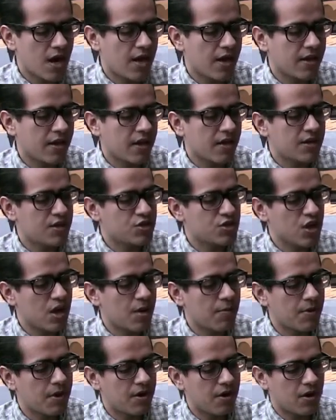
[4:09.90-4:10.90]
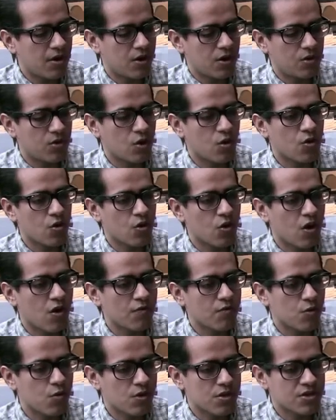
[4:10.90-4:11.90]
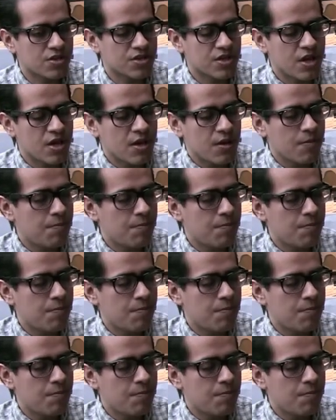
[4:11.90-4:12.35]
I got a job at our local golf course,